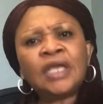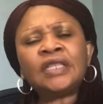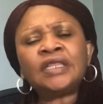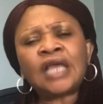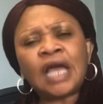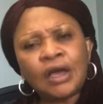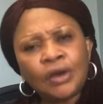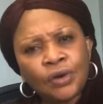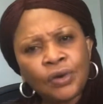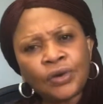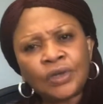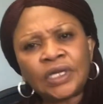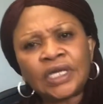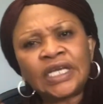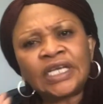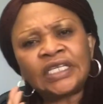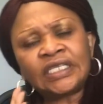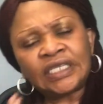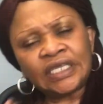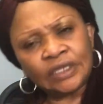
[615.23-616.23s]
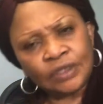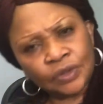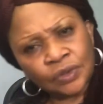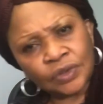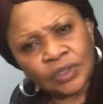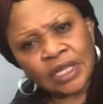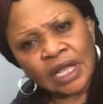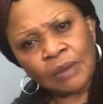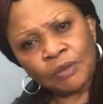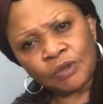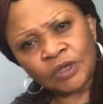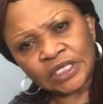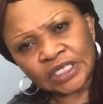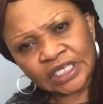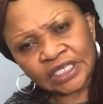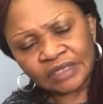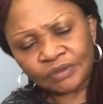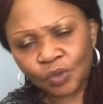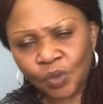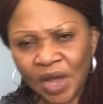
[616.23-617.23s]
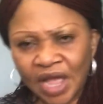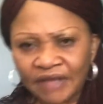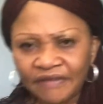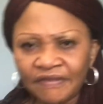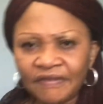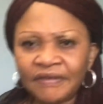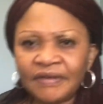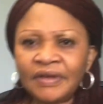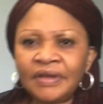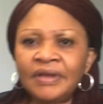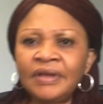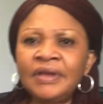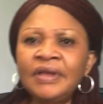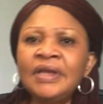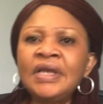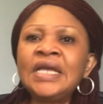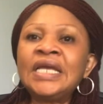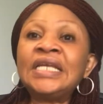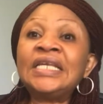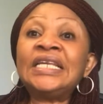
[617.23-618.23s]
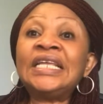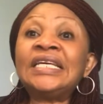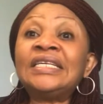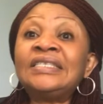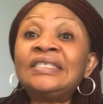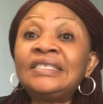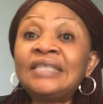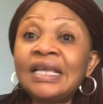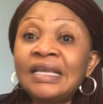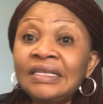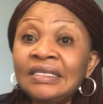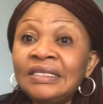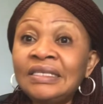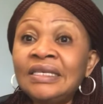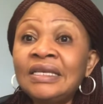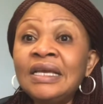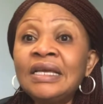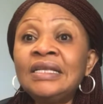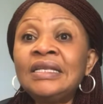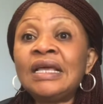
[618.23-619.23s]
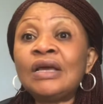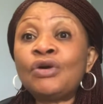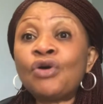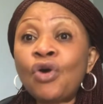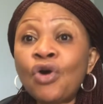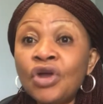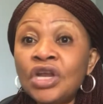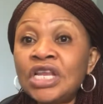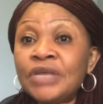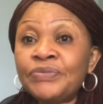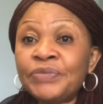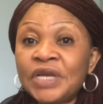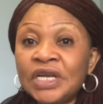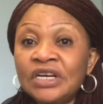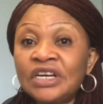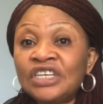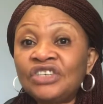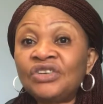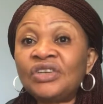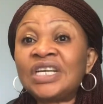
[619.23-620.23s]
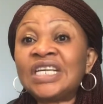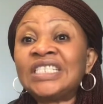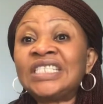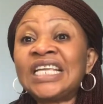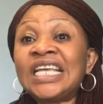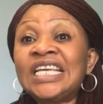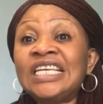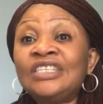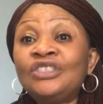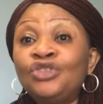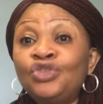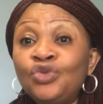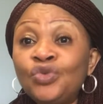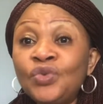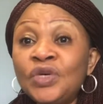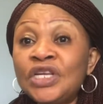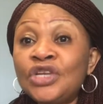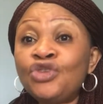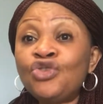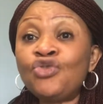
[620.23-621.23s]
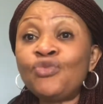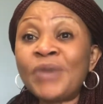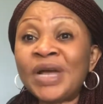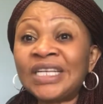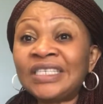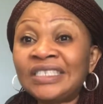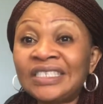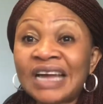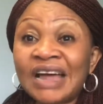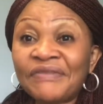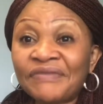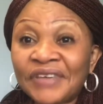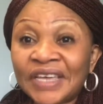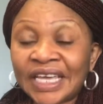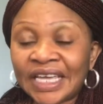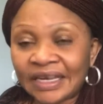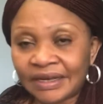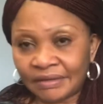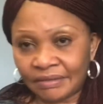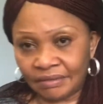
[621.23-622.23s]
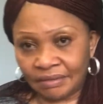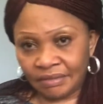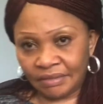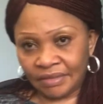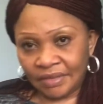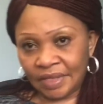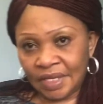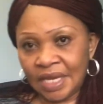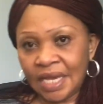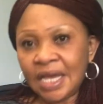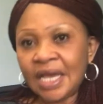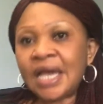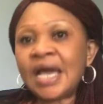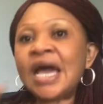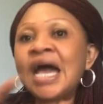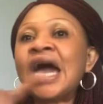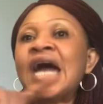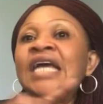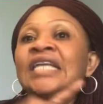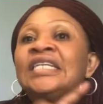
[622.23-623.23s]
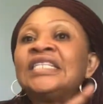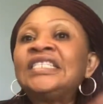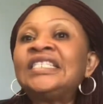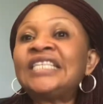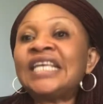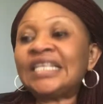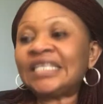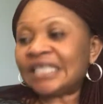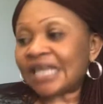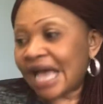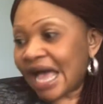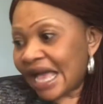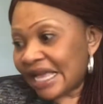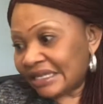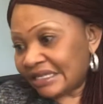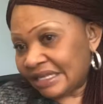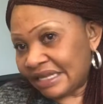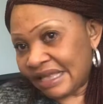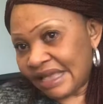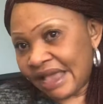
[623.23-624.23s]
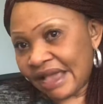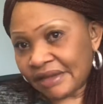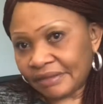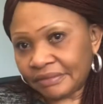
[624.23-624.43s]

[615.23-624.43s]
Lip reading: Thank God he's in good time with his wife. They call immigration and say he's doing human trafficking and sent ICE here.